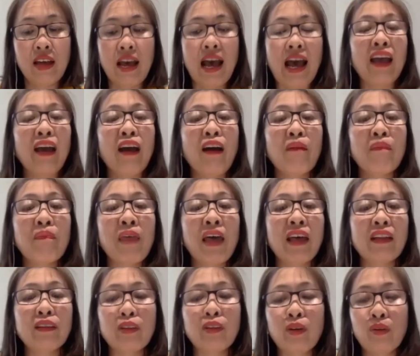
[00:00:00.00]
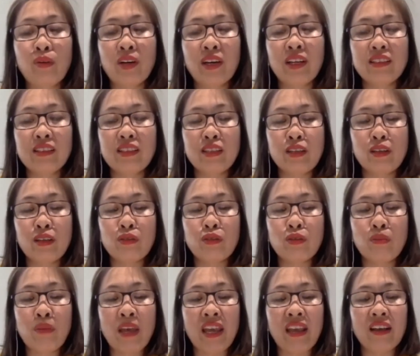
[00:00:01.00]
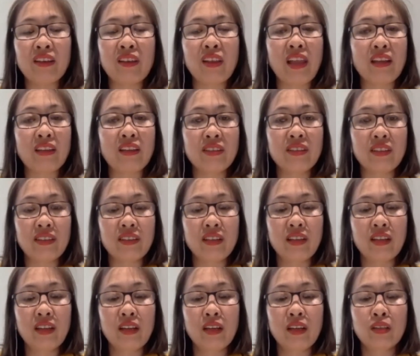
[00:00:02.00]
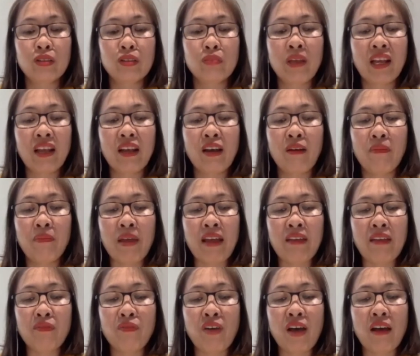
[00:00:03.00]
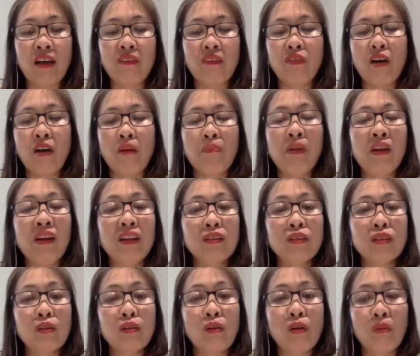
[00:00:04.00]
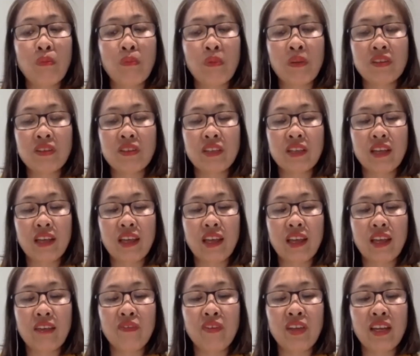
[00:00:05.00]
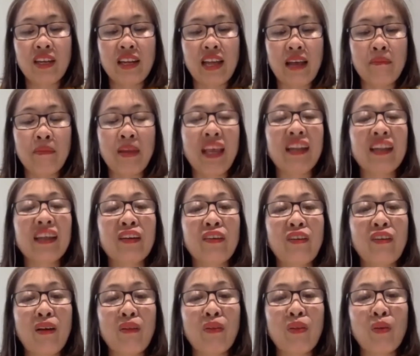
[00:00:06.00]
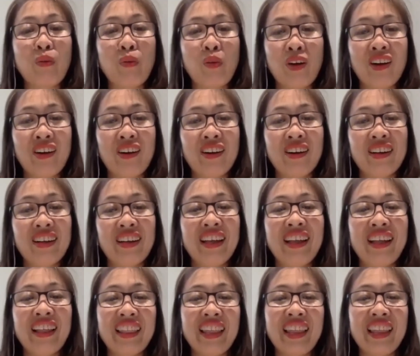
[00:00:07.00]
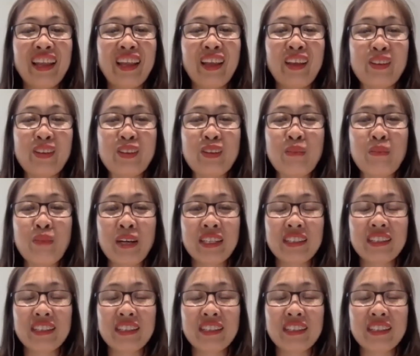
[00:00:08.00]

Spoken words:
I hope that you continue to pay attention, speak up and fight for political prisoners in Vietnam and around the world. Thank you so much.